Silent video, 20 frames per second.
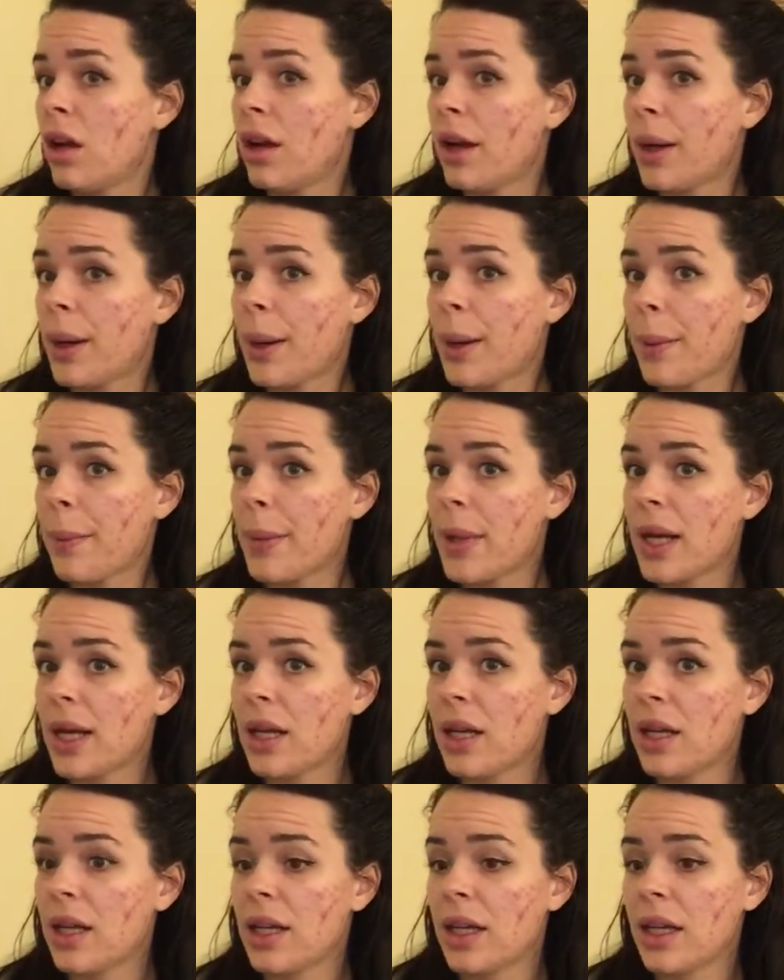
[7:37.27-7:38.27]

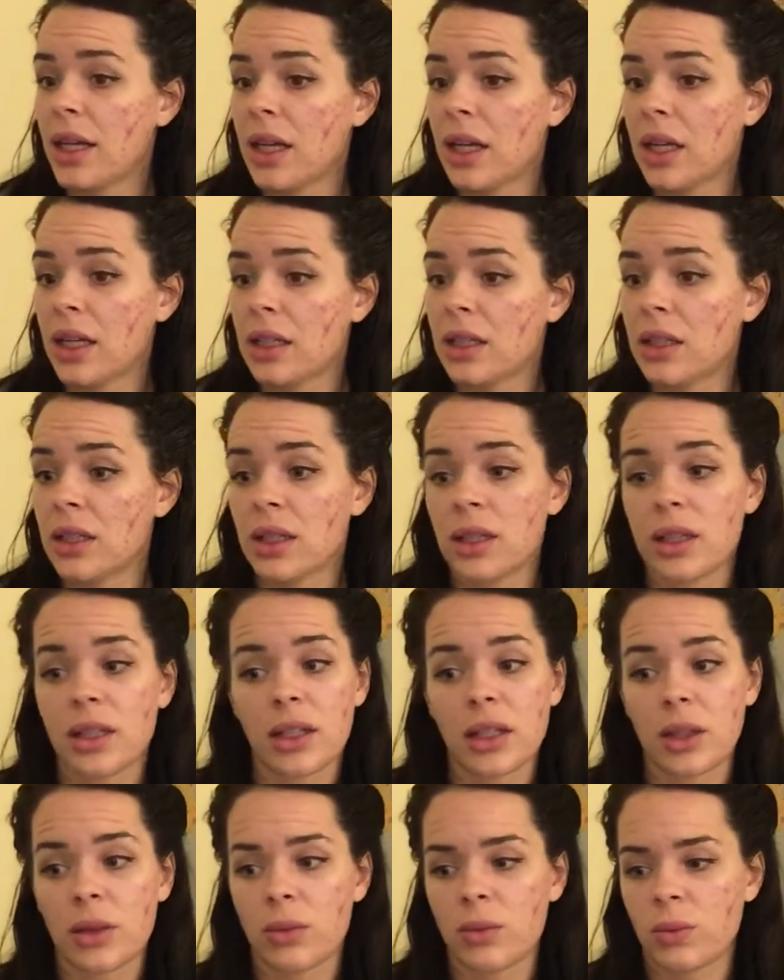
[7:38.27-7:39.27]
and
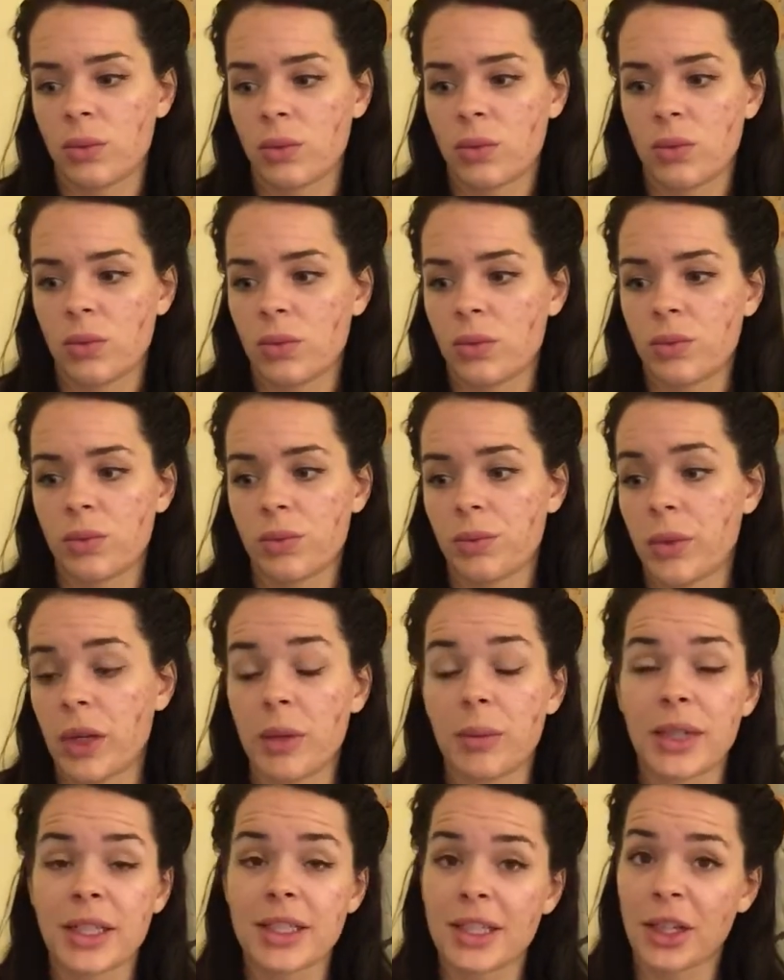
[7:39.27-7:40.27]
it
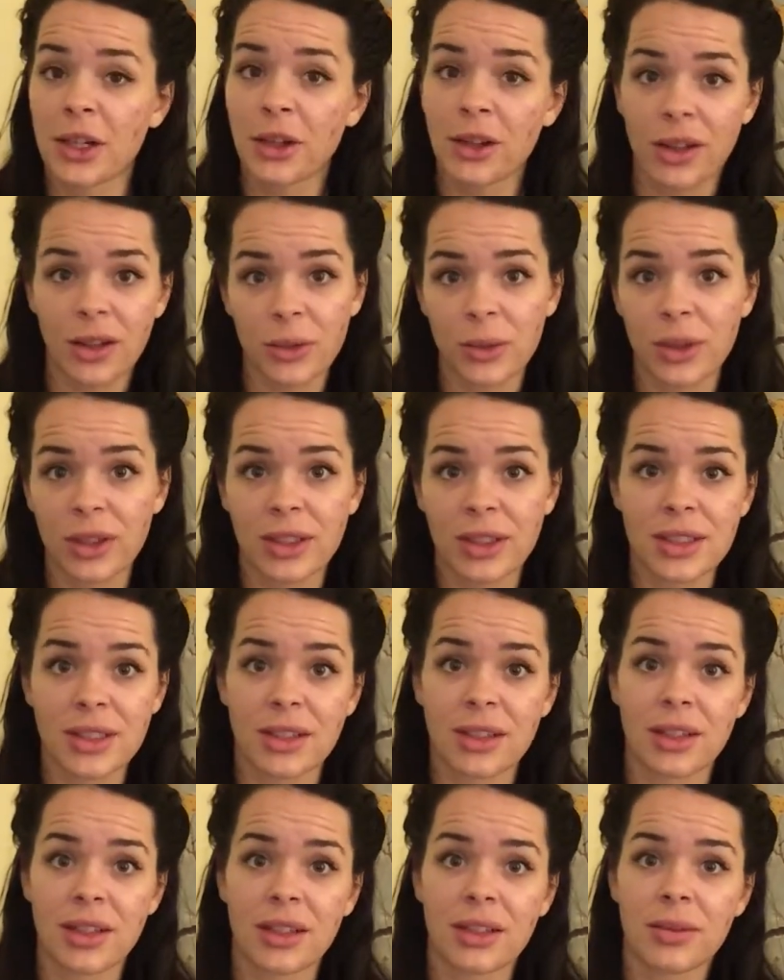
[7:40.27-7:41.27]
made my skin a lot worse,
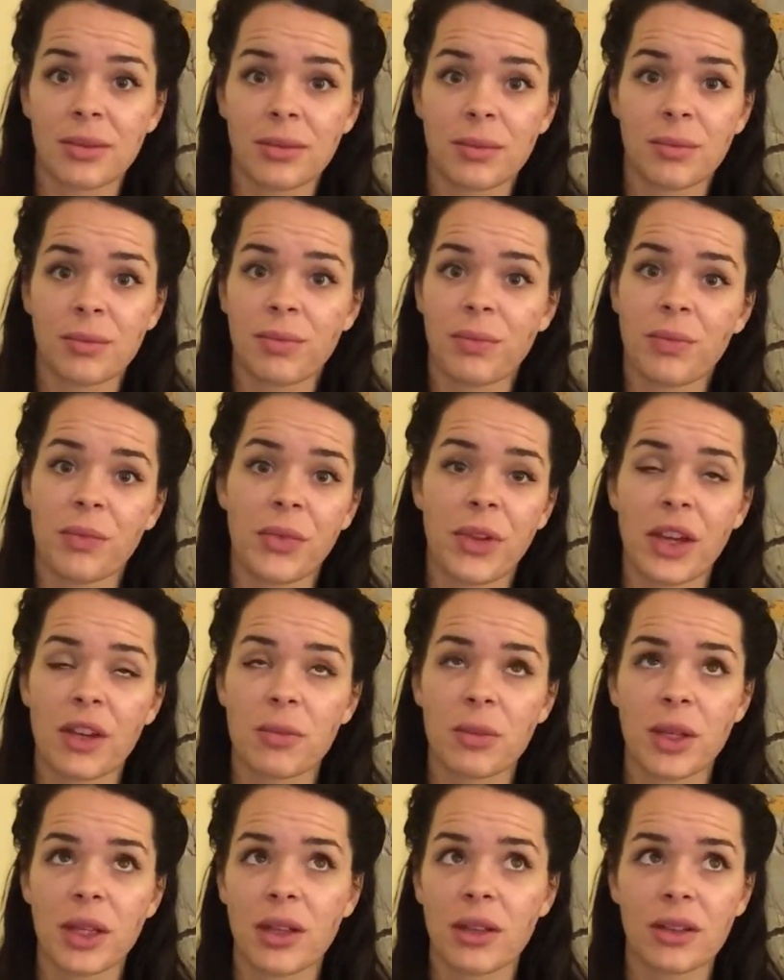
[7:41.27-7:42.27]
and it
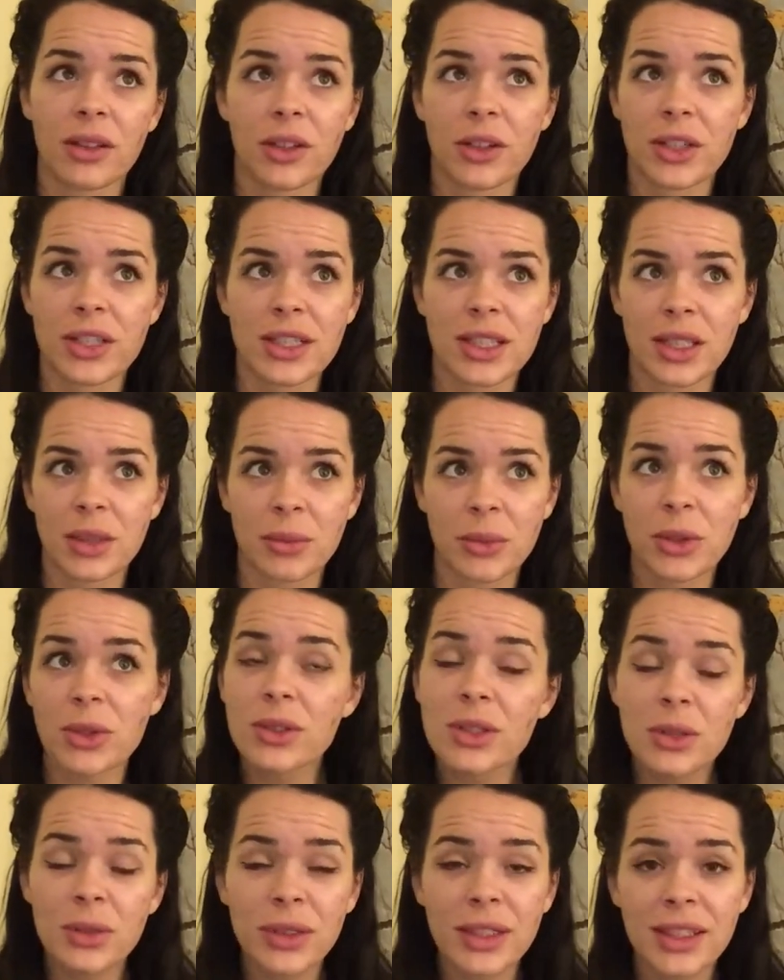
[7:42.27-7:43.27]
gave me crazy mood
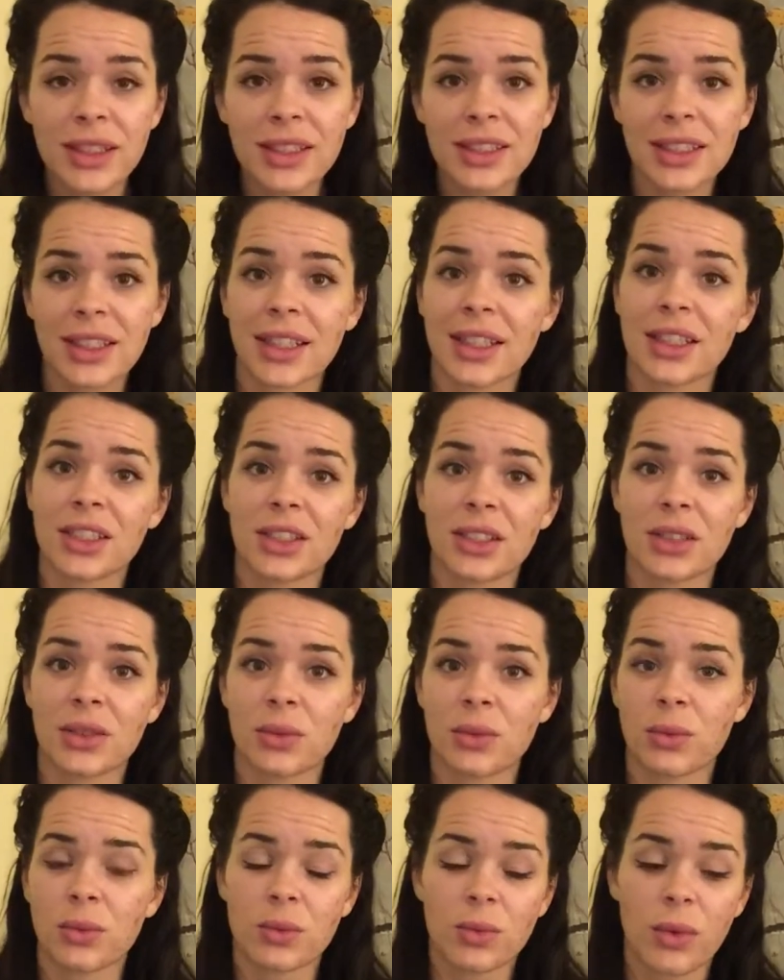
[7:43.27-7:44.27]
swings, and I just
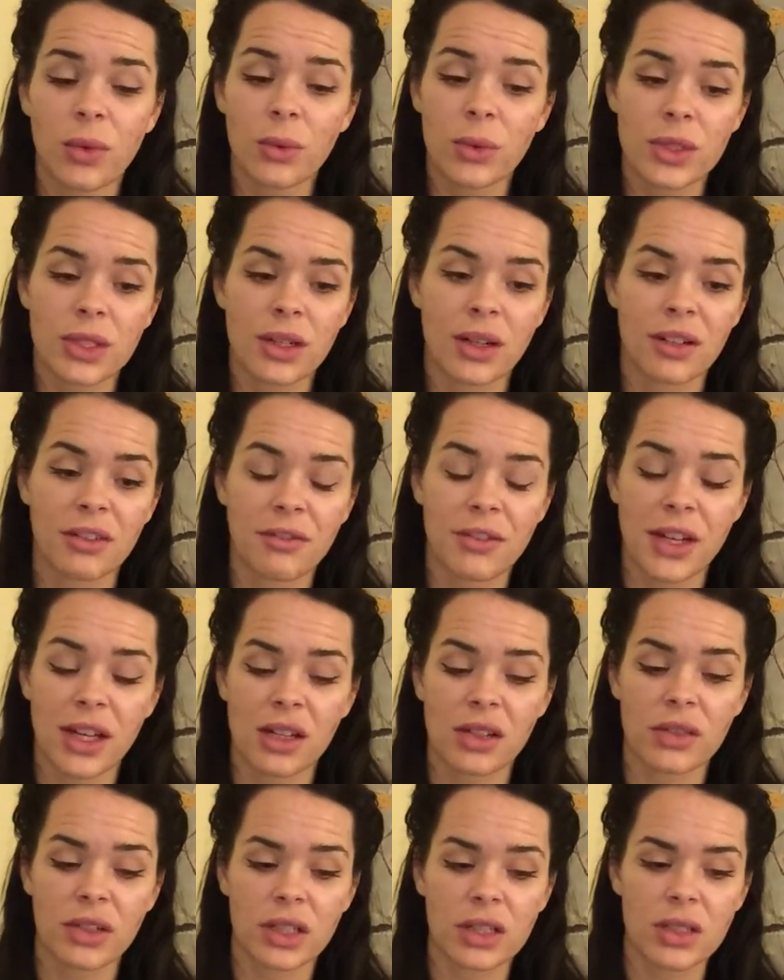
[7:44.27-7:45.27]
was not a fan
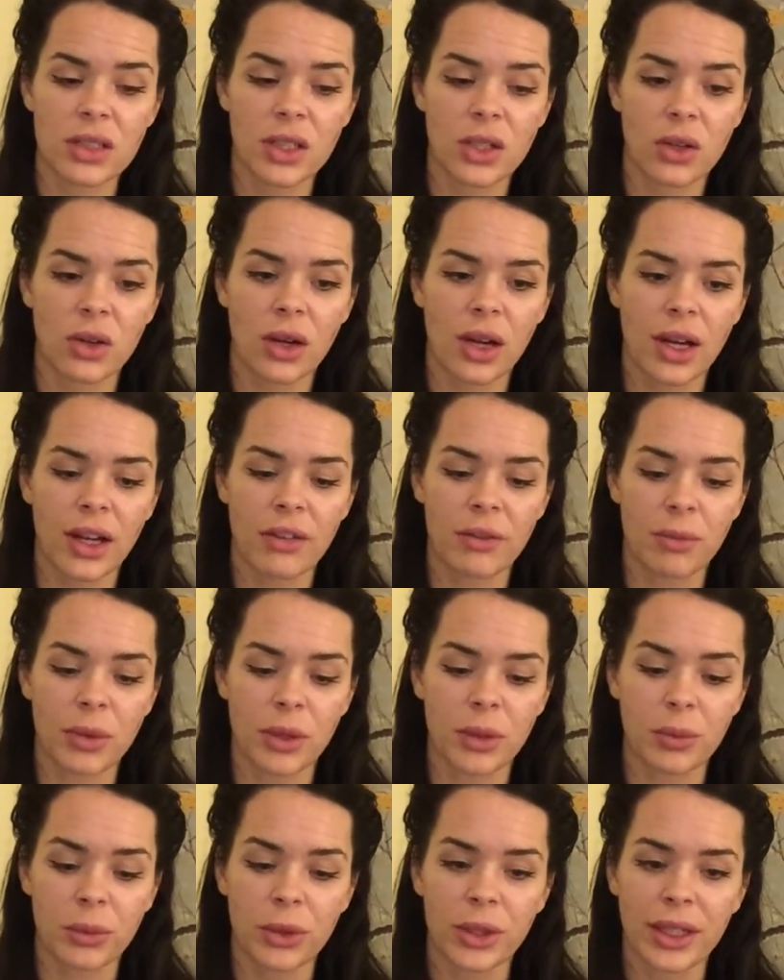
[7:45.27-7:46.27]
of it. So I've
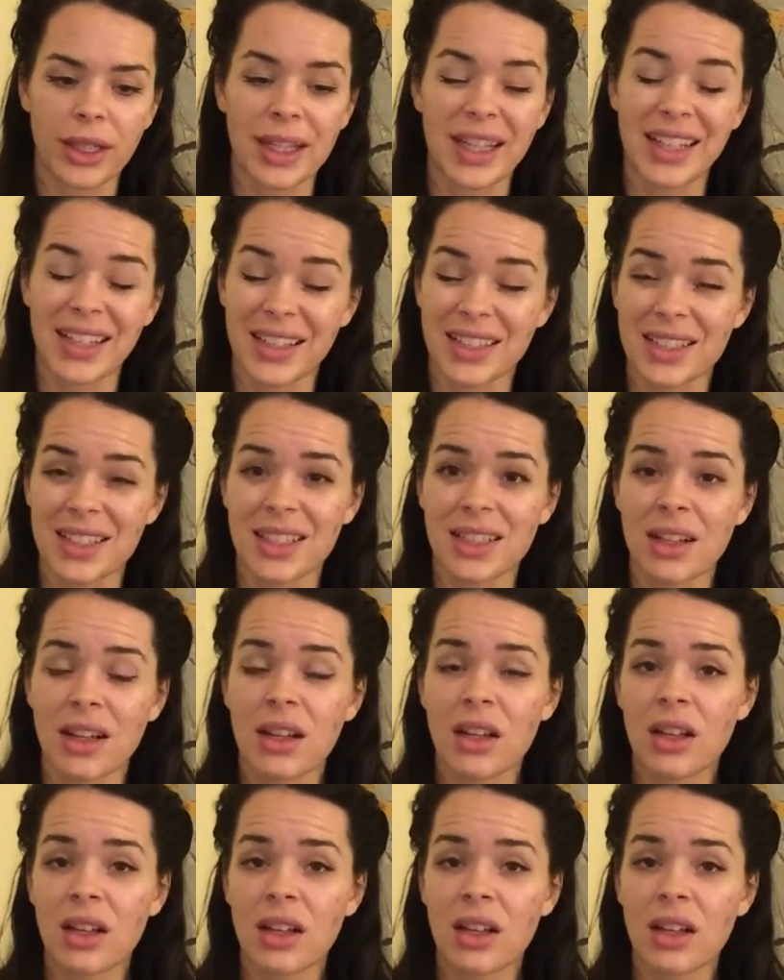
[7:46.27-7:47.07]
been pretty against